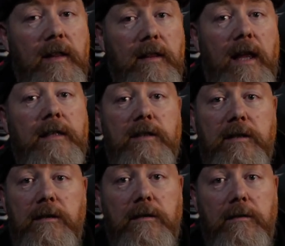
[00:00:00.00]
that's
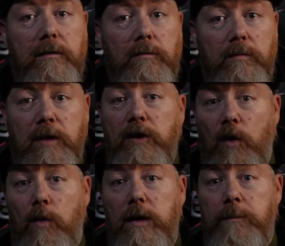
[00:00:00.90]
you
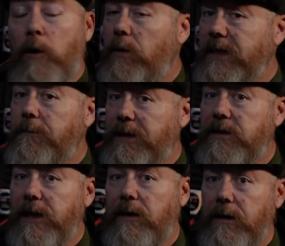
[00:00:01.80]
know, it probably is a bit
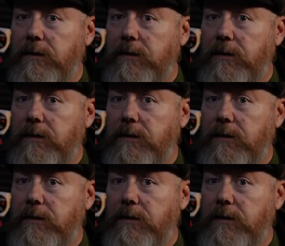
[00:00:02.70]
safe.